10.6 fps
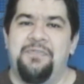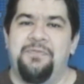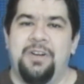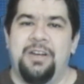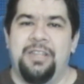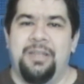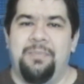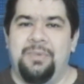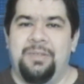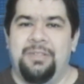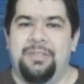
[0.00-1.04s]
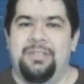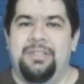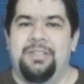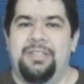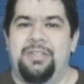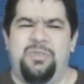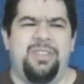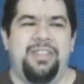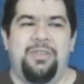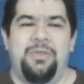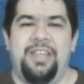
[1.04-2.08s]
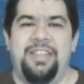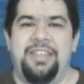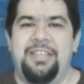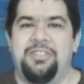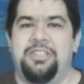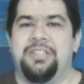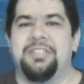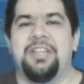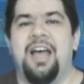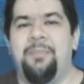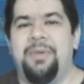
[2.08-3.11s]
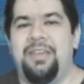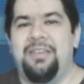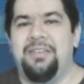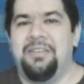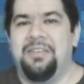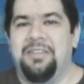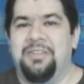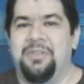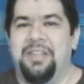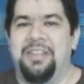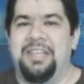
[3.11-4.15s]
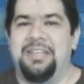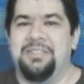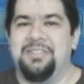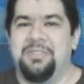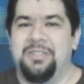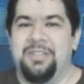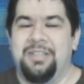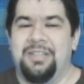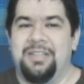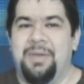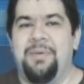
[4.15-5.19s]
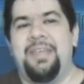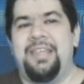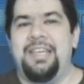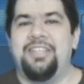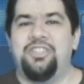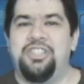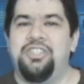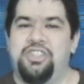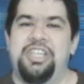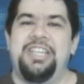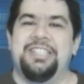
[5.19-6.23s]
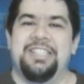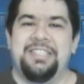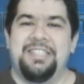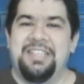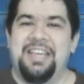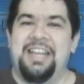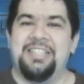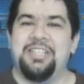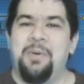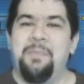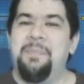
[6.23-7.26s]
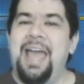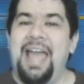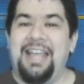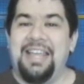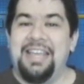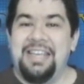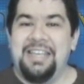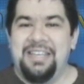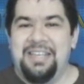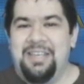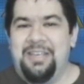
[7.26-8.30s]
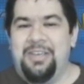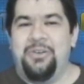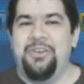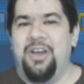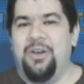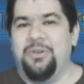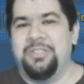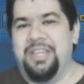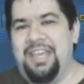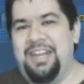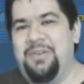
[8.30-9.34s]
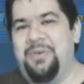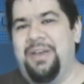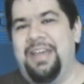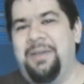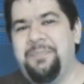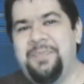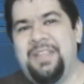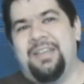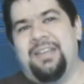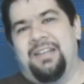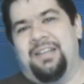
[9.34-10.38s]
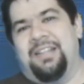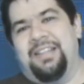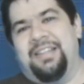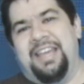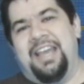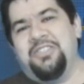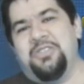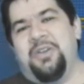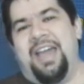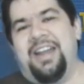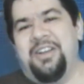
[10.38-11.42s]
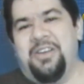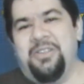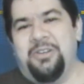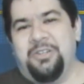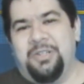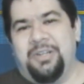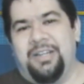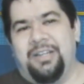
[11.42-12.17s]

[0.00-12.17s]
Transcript: in front of them? Do they think she's a zombie? Do they think maybe they think she's Jesus and has come back? Who knows? Anyway, they also had another